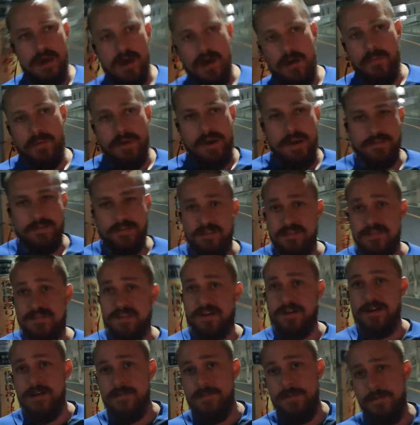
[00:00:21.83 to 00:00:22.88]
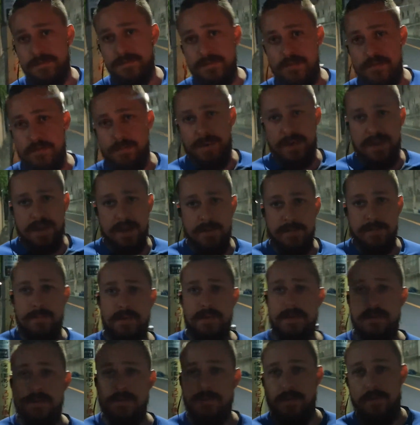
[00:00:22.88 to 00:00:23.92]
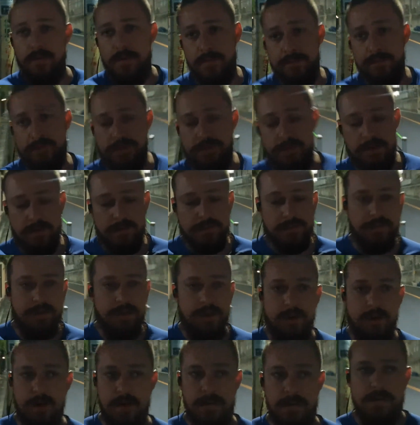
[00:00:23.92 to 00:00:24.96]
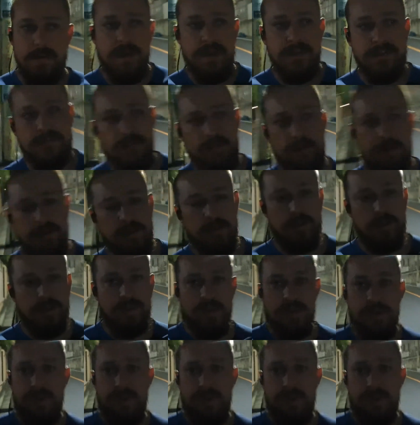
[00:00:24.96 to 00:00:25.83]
when I was considering moving to Japan a little over 2 years ago, I started looking